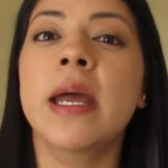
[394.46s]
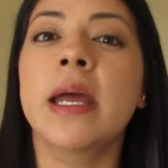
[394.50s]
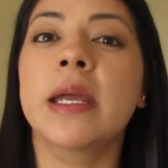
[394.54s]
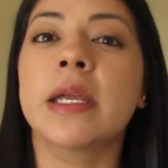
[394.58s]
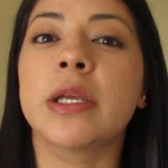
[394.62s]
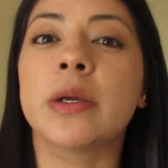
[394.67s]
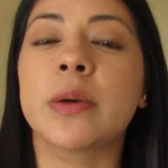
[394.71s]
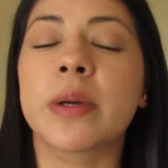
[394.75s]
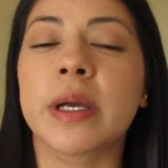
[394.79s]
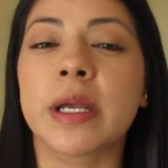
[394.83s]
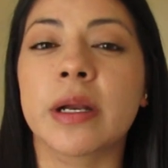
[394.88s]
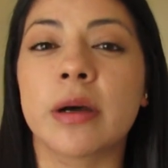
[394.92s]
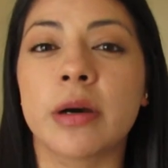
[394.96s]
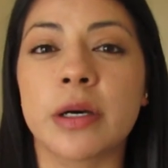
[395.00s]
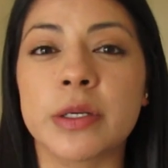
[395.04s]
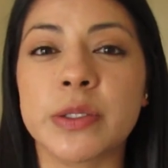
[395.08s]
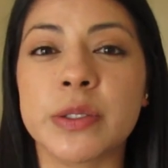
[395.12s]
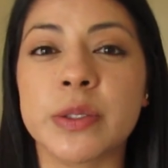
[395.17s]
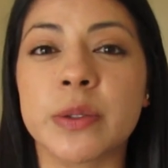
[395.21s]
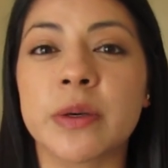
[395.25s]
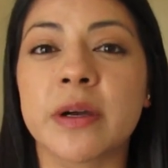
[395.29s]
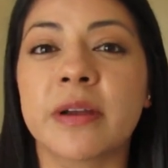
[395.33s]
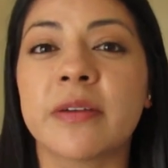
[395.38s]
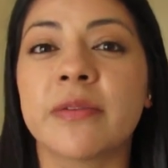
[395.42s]
You can
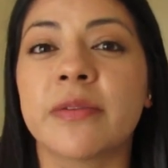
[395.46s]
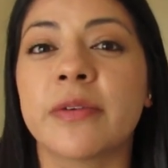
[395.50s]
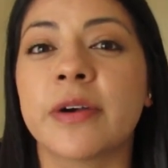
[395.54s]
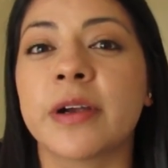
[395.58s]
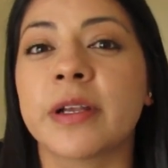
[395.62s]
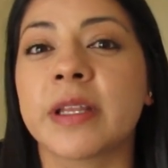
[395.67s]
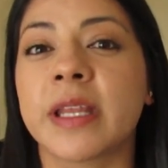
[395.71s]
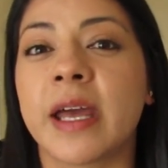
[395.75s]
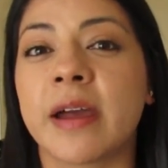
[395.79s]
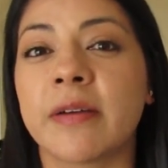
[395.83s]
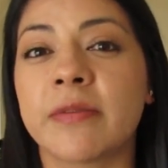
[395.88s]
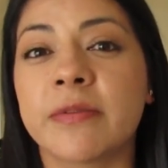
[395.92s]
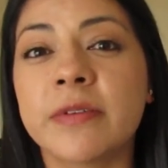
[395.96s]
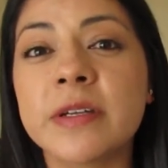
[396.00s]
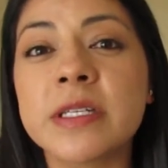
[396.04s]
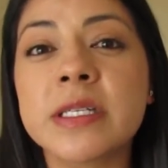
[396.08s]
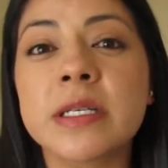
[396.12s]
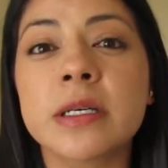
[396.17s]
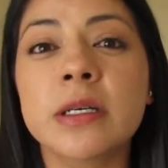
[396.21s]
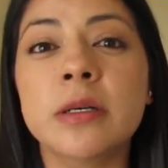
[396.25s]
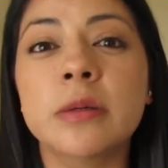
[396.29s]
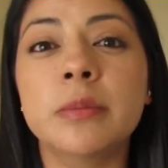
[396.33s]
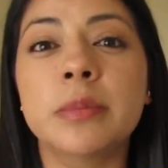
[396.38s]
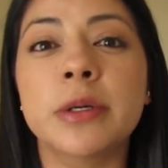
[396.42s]
also convert that
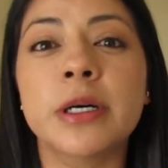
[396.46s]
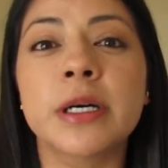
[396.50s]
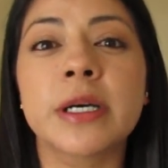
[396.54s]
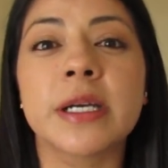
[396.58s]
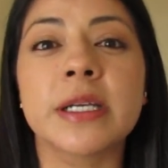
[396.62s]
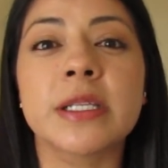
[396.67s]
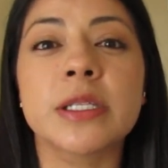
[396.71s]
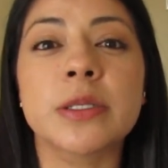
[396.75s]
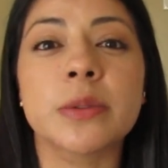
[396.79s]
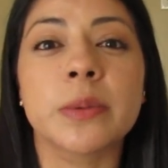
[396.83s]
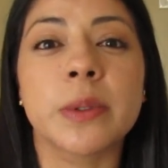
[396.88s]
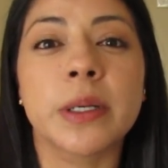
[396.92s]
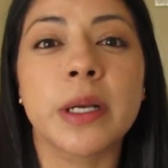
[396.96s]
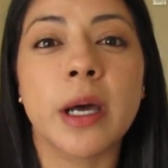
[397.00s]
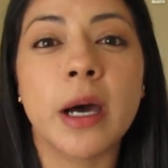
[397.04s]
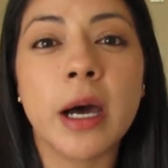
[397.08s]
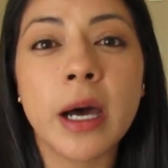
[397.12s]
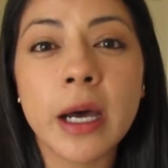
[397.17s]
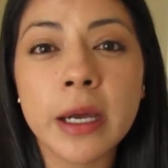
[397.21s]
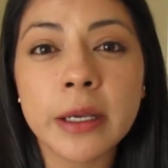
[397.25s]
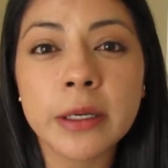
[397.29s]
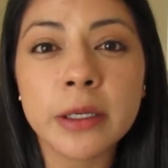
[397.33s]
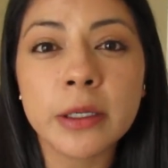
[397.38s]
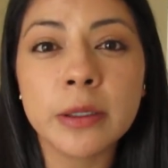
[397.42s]
physical book into an
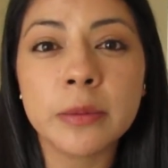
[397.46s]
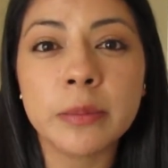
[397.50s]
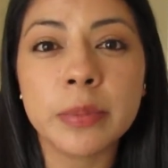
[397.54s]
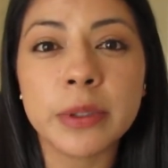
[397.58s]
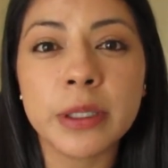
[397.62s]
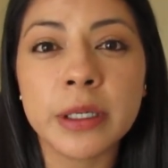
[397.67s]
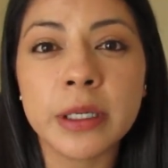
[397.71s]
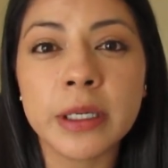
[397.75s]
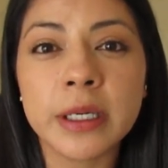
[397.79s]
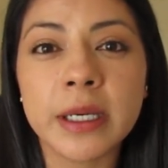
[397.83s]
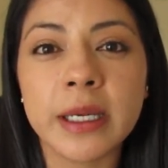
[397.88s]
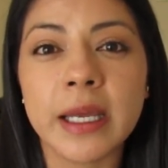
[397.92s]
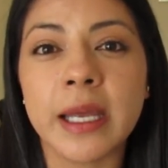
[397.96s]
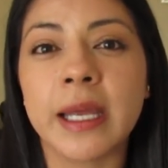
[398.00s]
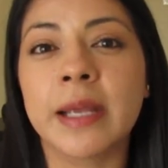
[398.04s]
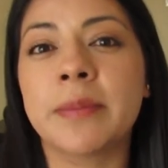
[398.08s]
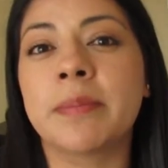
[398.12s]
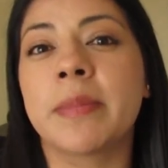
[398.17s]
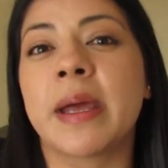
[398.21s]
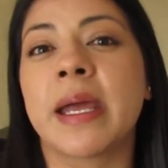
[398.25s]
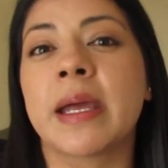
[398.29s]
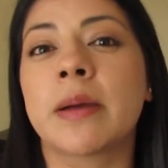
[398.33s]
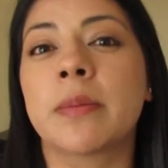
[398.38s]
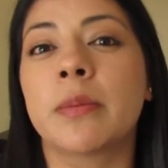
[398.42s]
audiobook and
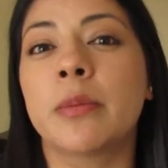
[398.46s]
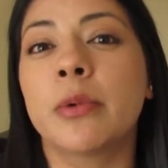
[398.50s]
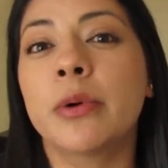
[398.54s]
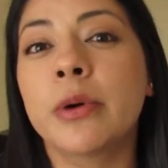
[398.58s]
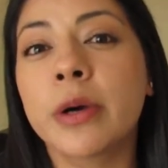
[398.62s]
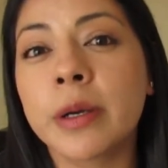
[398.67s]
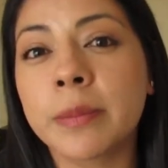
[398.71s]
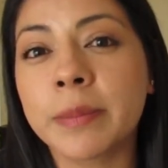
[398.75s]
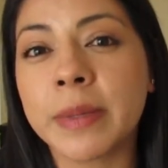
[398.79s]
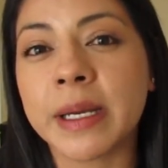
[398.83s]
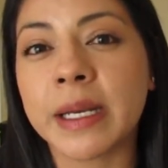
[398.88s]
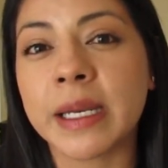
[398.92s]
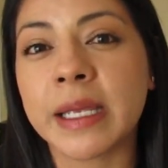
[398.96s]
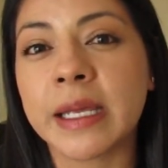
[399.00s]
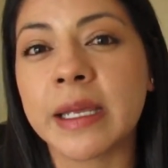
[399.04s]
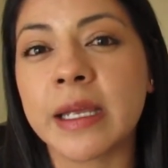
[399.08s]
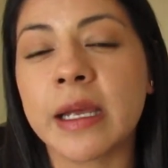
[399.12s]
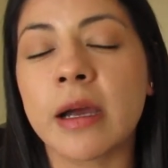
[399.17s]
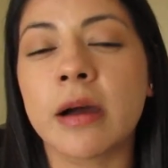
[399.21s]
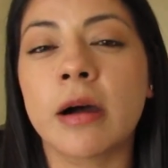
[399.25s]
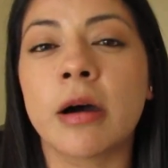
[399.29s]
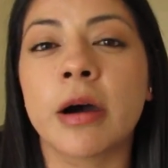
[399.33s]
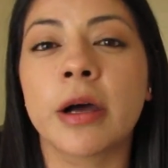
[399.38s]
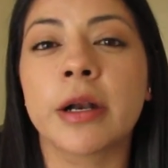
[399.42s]
make more
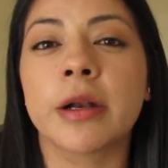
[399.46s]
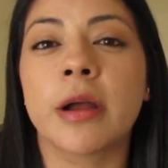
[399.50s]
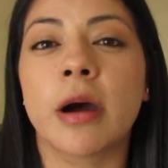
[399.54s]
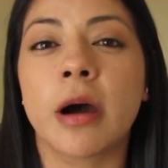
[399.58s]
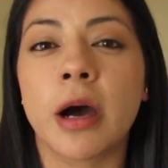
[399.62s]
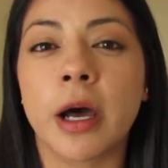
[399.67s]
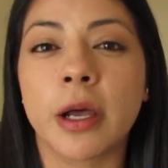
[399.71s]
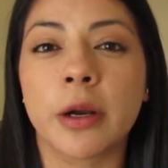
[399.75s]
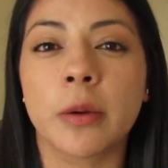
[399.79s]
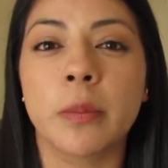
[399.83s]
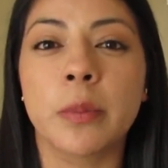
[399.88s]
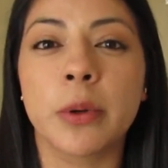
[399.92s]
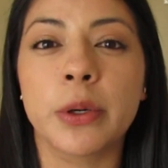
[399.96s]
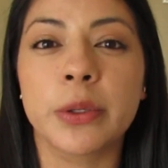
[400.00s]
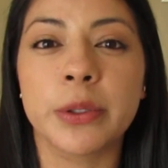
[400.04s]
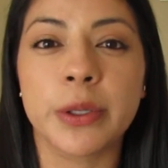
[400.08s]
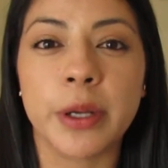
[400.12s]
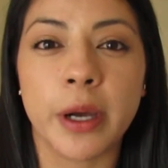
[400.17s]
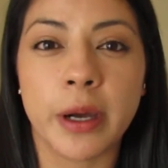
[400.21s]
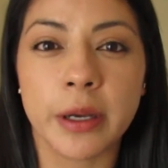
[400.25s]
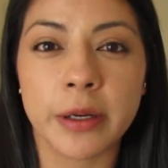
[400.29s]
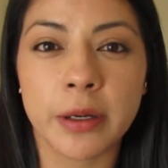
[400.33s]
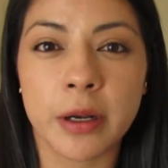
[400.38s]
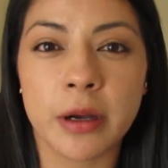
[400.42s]
money on
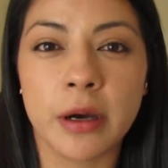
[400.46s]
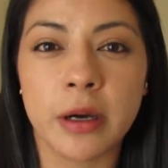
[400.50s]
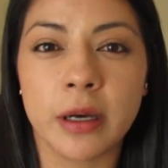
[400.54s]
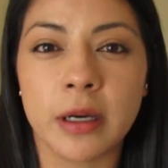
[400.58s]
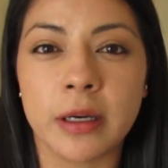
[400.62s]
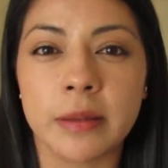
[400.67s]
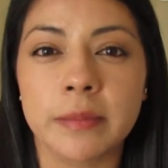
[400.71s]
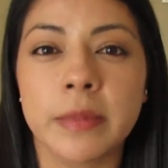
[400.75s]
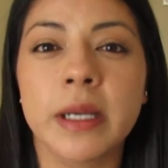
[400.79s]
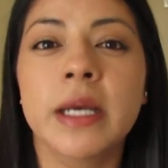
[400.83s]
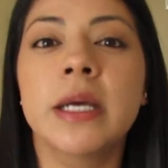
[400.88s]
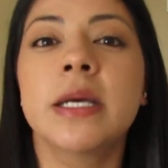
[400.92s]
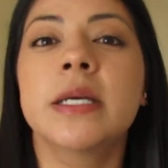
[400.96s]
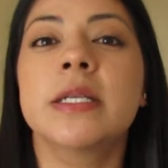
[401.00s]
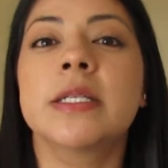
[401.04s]
audible.com.